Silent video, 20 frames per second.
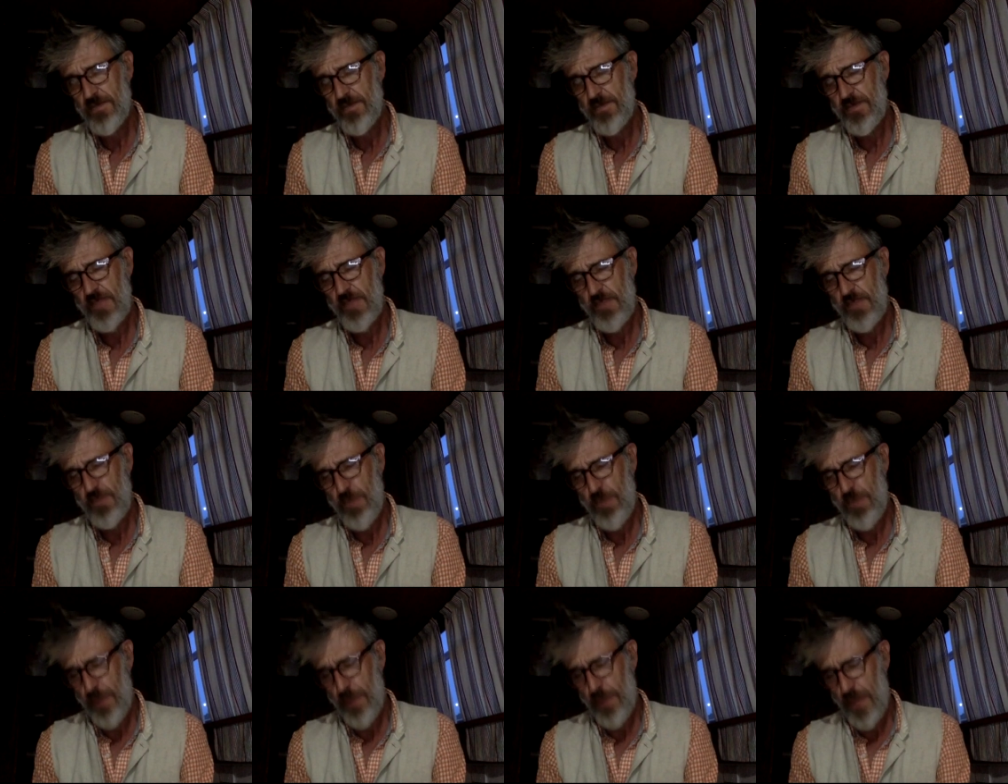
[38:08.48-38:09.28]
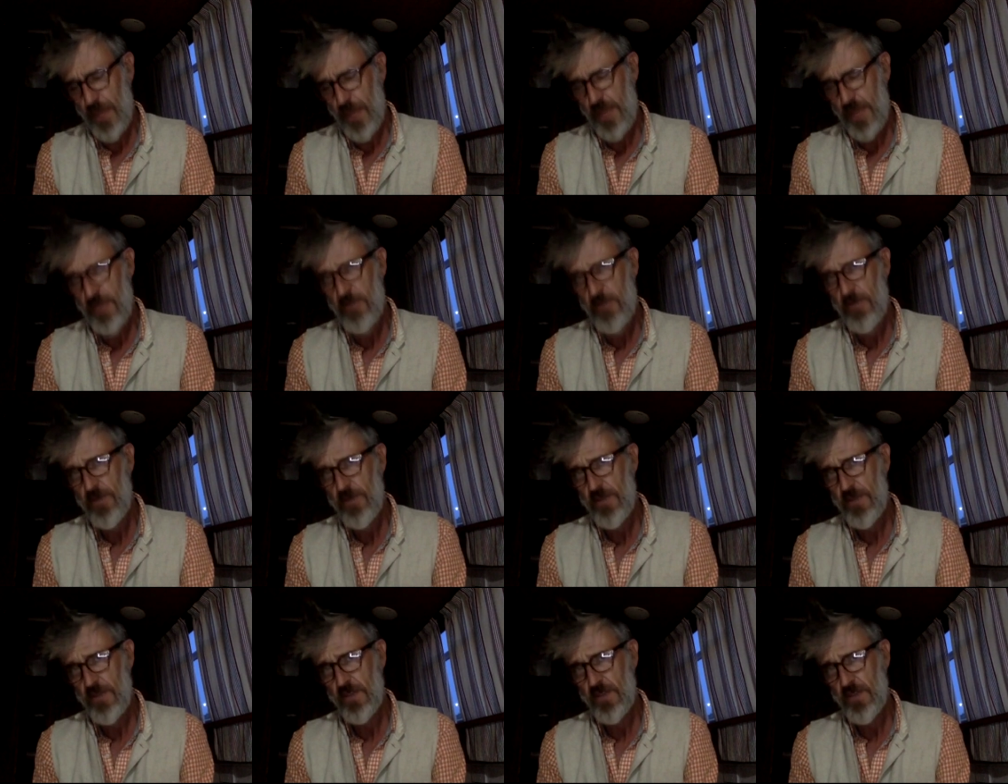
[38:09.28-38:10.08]
They've prepared for
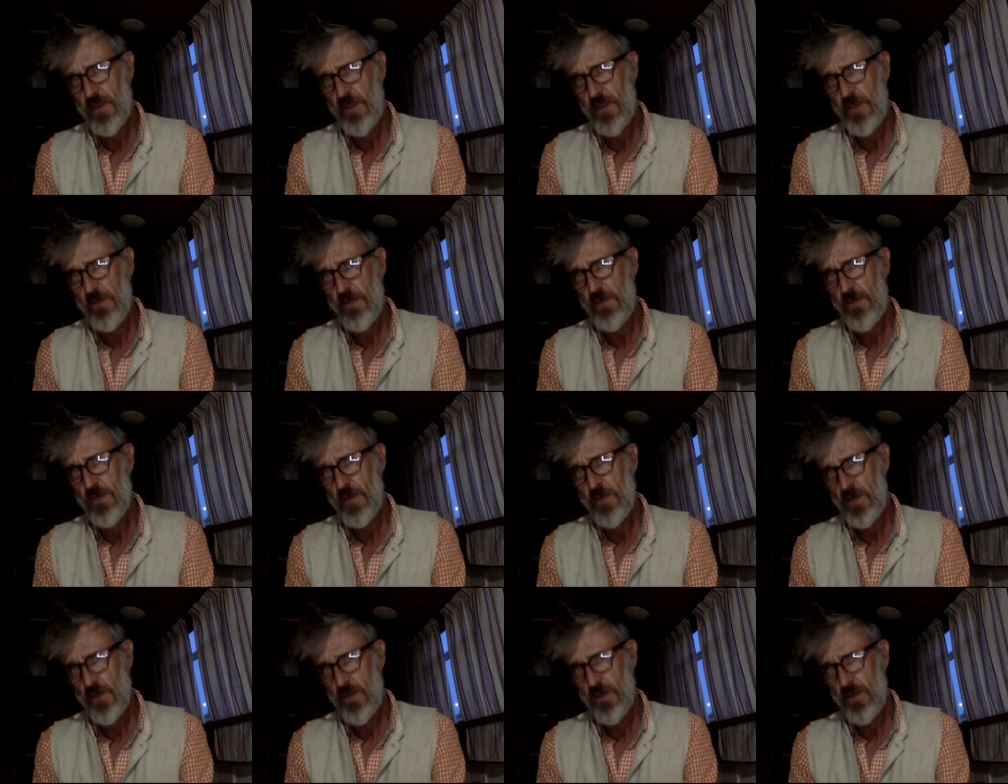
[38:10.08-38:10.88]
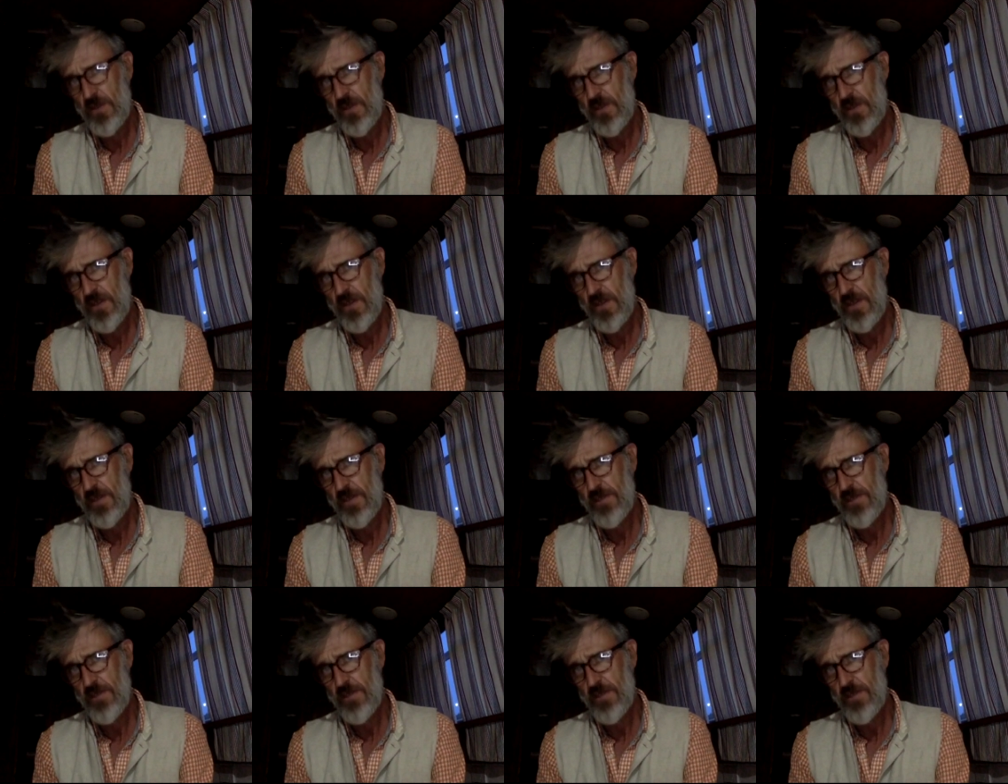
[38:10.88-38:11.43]
this time for a long time,